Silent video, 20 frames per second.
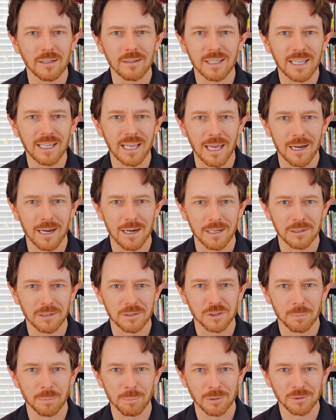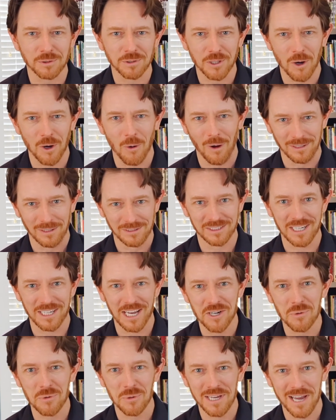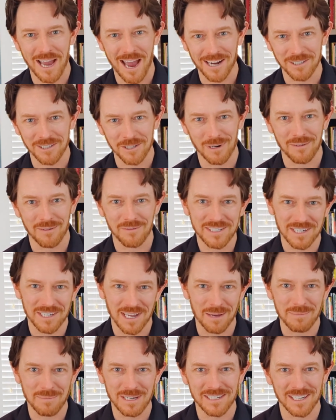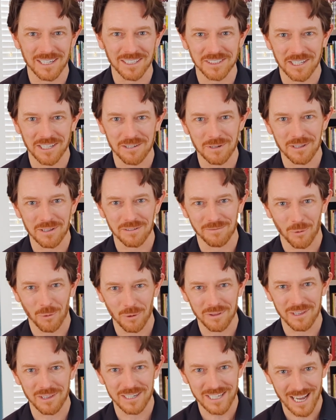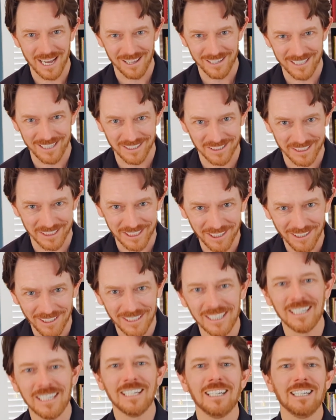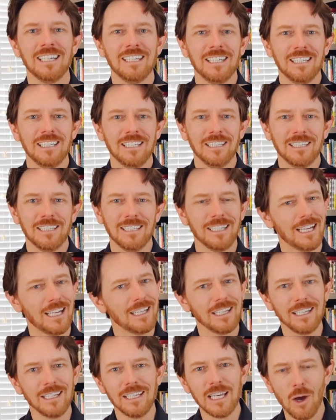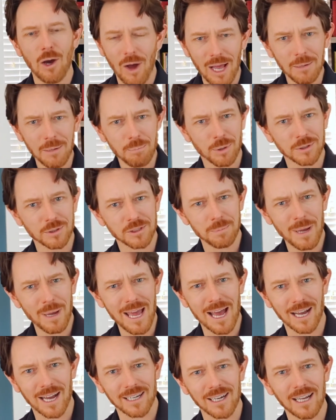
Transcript: The candidate is supposed to go on stage with the actor every time he does Henry IV and yell in his ear? Now, I pushed back.